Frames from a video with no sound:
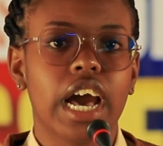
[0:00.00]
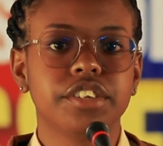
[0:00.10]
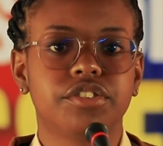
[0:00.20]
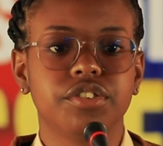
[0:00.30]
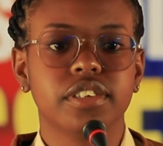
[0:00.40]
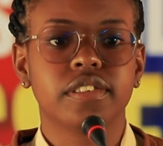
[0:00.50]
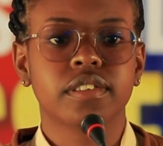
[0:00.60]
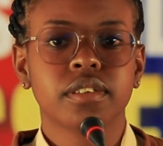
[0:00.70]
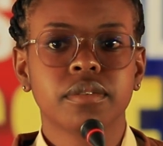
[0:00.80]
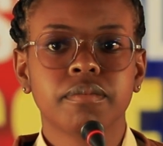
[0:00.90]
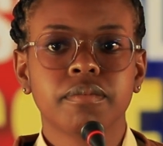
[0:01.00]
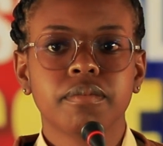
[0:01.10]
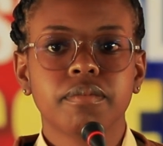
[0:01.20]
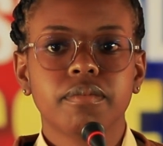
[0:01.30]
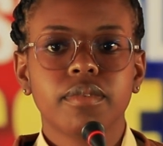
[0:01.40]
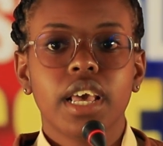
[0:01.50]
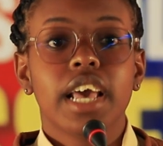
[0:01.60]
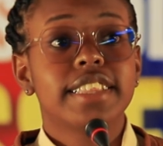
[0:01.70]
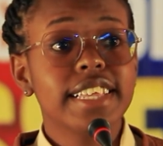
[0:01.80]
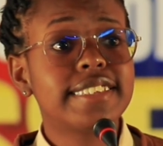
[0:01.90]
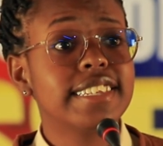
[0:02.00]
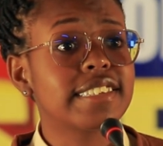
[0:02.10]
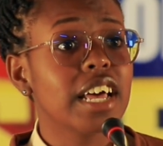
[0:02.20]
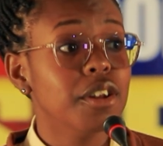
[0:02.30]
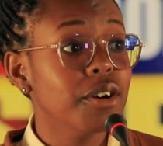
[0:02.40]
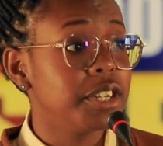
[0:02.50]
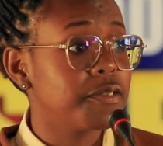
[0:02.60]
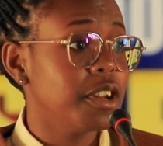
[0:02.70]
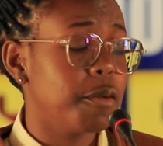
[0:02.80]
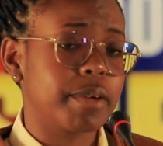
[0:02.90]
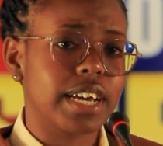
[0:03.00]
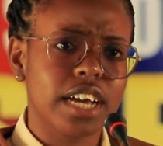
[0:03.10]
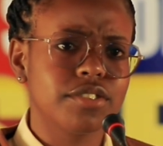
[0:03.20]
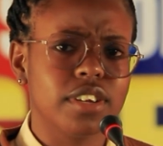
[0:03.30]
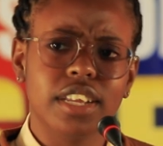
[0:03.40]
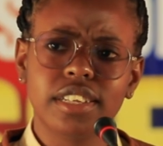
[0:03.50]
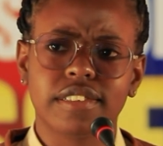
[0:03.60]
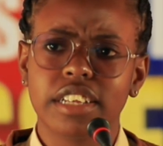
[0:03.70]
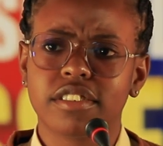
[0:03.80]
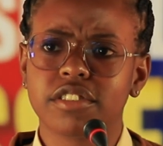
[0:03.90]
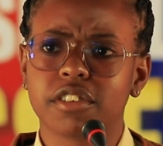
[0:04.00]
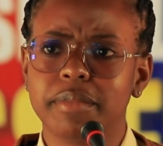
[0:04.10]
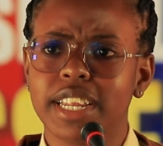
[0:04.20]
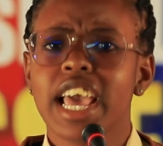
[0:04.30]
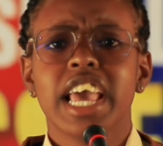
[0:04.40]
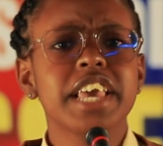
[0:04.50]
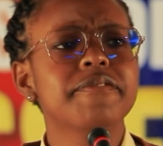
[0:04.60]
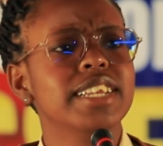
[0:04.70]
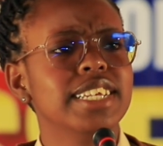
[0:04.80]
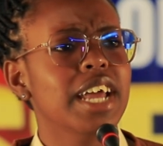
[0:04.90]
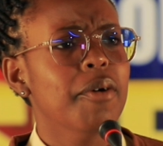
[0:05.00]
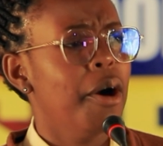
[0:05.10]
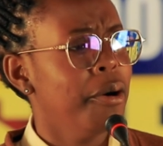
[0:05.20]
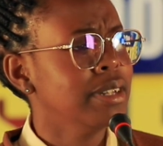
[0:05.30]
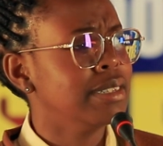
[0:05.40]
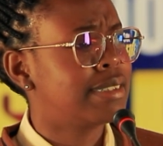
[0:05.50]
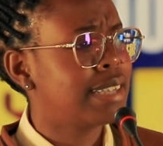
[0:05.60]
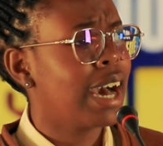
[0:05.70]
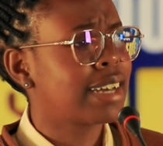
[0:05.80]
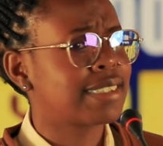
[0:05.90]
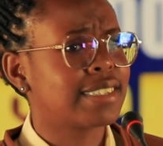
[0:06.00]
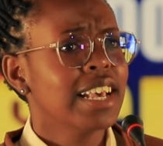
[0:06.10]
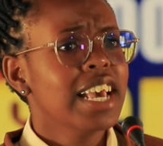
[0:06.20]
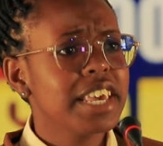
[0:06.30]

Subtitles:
countries. This is a low-developing country, ladies and gentlemen. Even in our own taxes,